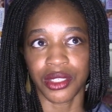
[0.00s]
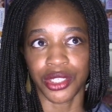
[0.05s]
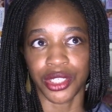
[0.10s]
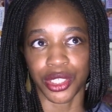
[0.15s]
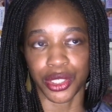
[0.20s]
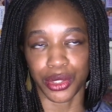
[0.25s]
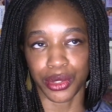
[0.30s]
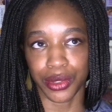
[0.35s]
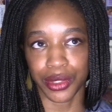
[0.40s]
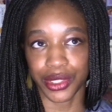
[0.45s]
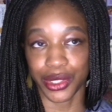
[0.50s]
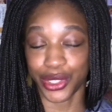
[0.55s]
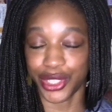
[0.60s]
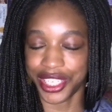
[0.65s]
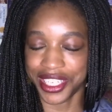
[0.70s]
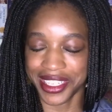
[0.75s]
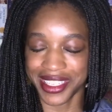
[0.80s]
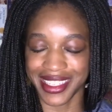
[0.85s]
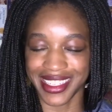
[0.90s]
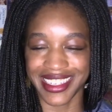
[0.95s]
duke, so
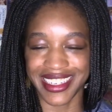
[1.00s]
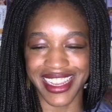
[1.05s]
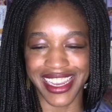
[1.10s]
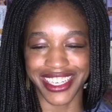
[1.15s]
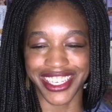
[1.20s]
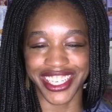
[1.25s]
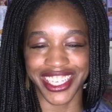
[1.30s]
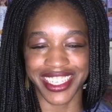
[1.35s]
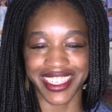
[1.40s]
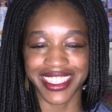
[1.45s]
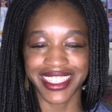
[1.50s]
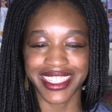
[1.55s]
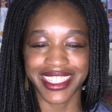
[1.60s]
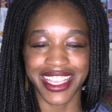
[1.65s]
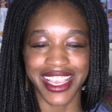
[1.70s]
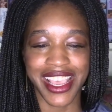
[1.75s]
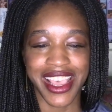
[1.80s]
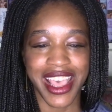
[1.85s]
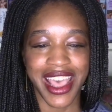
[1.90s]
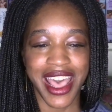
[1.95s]
she's a duchess.
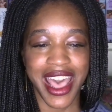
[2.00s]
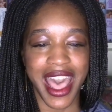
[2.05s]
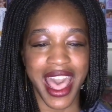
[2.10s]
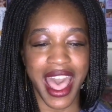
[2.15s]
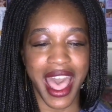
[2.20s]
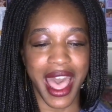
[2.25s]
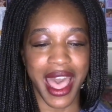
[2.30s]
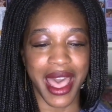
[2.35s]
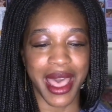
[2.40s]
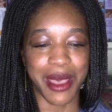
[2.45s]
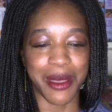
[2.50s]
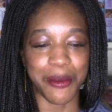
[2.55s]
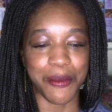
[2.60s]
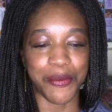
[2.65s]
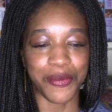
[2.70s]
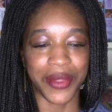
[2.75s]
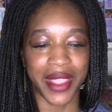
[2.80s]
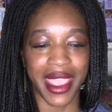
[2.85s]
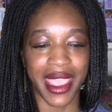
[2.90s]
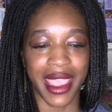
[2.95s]

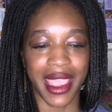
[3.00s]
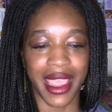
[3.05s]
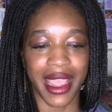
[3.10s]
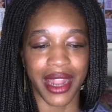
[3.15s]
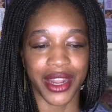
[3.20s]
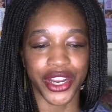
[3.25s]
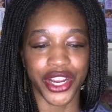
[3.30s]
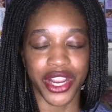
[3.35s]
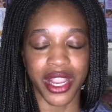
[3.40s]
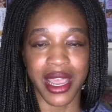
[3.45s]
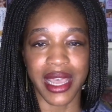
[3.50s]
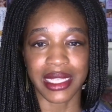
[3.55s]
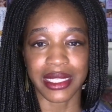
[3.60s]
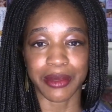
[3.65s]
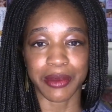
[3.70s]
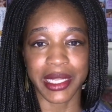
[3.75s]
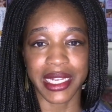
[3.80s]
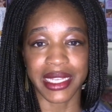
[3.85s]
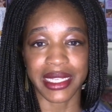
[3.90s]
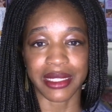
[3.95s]
And her
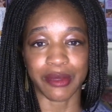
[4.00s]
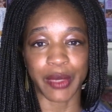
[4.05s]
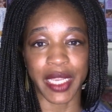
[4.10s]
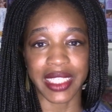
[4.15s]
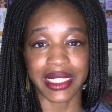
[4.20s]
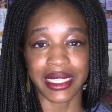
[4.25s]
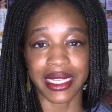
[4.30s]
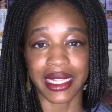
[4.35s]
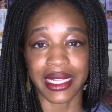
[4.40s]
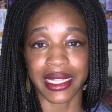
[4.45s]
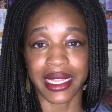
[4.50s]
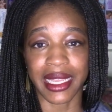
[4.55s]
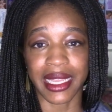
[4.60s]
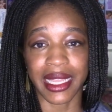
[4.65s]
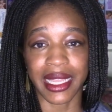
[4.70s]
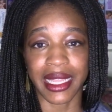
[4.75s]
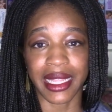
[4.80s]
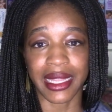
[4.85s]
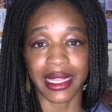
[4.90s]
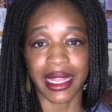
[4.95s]
husband has
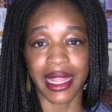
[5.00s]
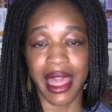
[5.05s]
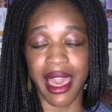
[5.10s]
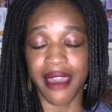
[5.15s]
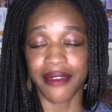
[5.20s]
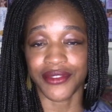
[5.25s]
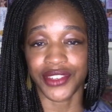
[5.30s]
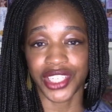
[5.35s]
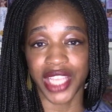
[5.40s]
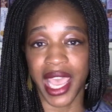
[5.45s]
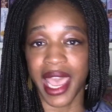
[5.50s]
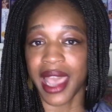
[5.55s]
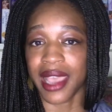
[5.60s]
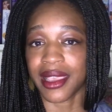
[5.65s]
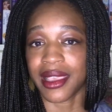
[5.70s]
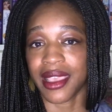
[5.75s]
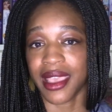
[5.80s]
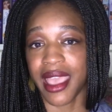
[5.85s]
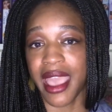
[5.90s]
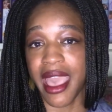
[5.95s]
basically left
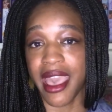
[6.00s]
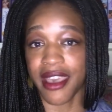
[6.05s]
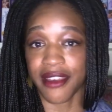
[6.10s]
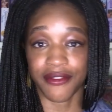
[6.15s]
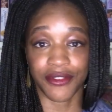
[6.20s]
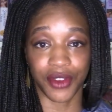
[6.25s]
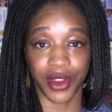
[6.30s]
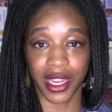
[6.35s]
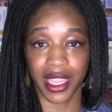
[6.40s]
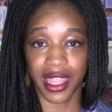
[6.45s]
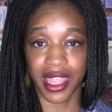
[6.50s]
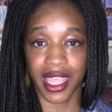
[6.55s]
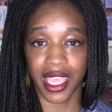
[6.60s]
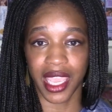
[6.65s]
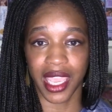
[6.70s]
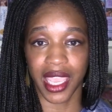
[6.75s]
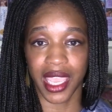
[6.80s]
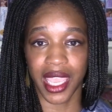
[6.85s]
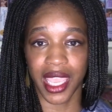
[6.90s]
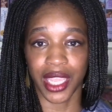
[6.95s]
Jack
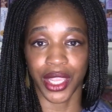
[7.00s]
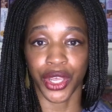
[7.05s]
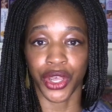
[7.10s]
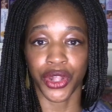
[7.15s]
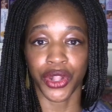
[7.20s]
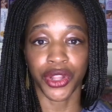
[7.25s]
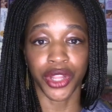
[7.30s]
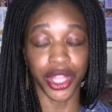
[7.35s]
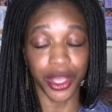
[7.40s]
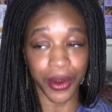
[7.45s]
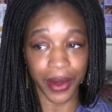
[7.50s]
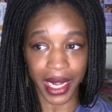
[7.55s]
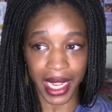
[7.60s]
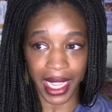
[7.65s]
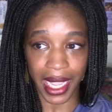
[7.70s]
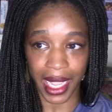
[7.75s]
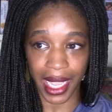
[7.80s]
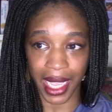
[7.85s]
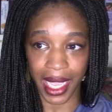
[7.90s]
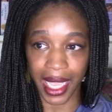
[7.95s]
everything,
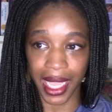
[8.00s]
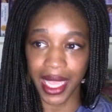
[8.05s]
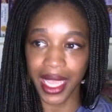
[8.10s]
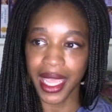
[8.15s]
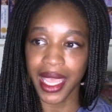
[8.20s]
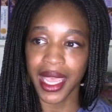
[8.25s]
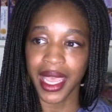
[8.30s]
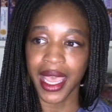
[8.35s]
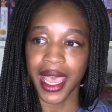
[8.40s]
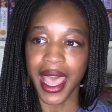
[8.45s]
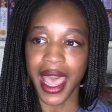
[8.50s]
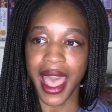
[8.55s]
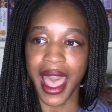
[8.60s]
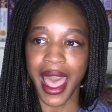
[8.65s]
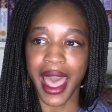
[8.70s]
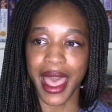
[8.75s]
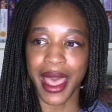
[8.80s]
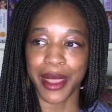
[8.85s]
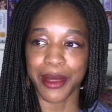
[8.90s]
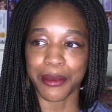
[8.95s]
including
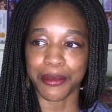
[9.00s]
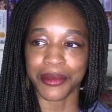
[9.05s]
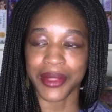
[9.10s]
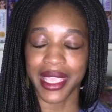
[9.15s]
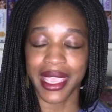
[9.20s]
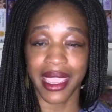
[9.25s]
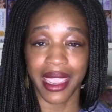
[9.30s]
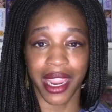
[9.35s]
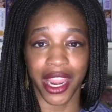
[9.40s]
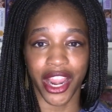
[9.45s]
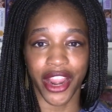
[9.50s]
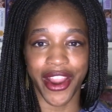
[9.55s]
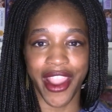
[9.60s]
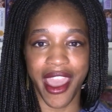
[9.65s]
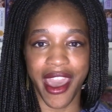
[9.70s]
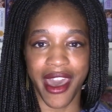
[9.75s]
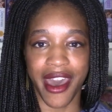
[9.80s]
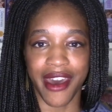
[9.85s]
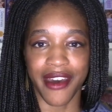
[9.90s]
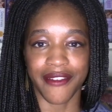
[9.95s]
care
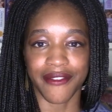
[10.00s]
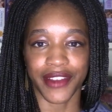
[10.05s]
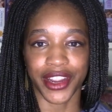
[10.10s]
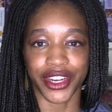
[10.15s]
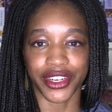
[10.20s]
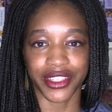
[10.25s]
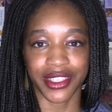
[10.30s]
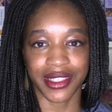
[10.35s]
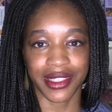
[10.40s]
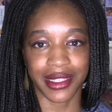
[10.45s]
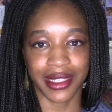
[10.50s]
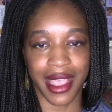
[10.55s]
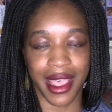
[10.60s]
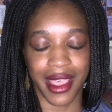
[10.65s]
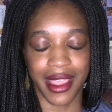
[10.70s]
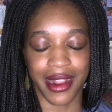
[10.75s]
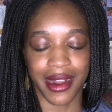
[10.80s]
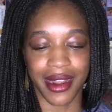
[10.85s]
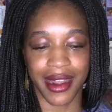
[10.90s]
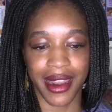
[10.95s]
of her
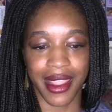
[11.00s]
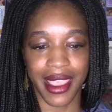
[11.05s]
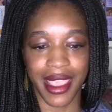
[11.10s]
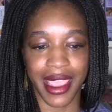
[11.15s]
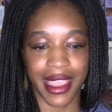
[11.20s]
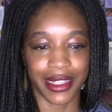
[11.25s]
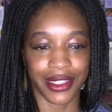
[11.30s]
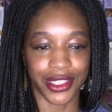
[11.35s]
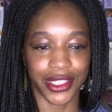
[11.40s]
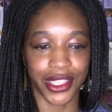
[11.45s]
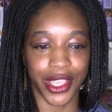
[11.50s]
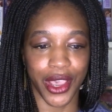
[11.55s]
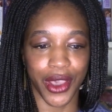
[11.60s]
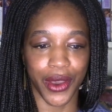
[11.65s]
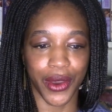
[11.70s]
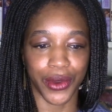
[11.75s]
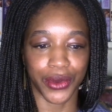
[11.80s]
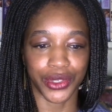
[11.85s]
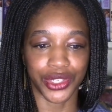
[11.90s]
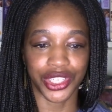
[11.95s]
son. And
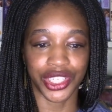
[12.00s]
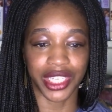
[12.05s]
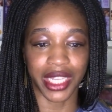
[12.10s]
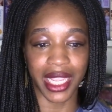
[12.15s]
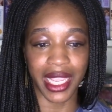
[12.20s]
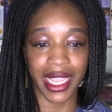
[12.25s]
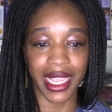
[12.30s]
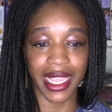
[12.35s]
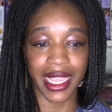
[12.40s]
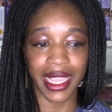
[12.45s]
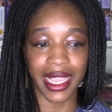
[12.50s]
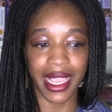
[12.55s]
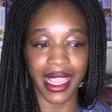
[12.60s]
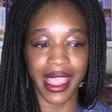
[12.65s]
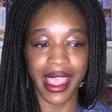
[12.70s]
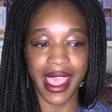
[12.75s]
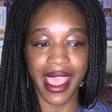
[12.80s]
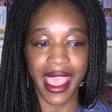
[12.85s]
so she